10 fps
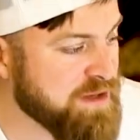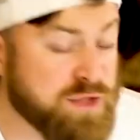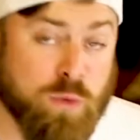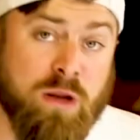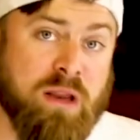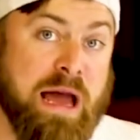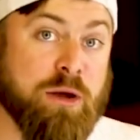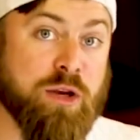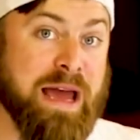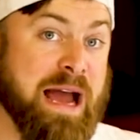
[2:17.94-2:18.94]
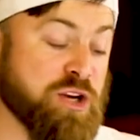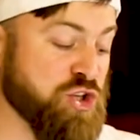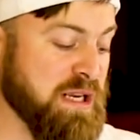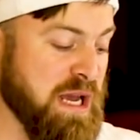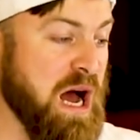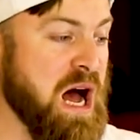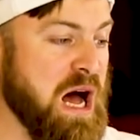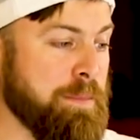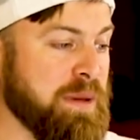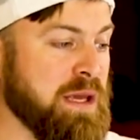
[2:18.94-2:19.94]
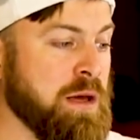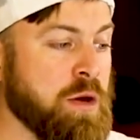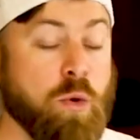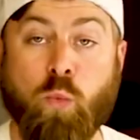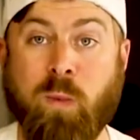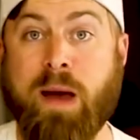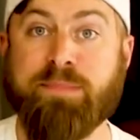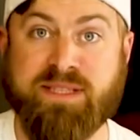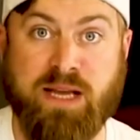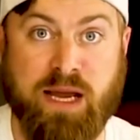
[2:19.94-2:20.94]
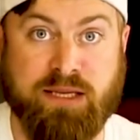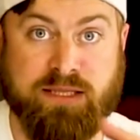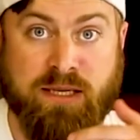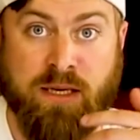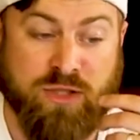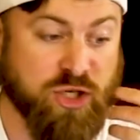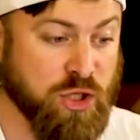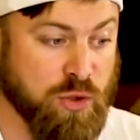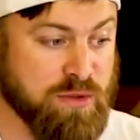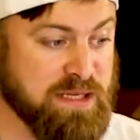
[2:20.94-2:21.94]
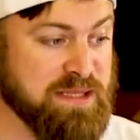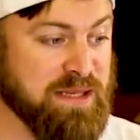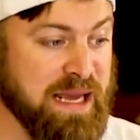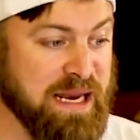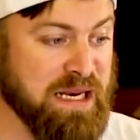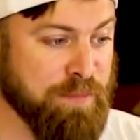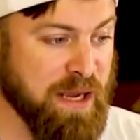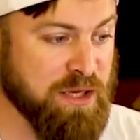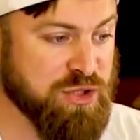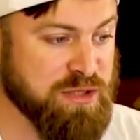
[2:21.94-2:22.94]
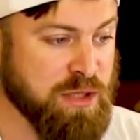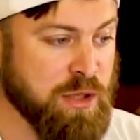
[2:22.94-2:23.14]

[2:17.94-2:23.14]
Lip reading: this will allow you to actually copy websites to use as landing pages.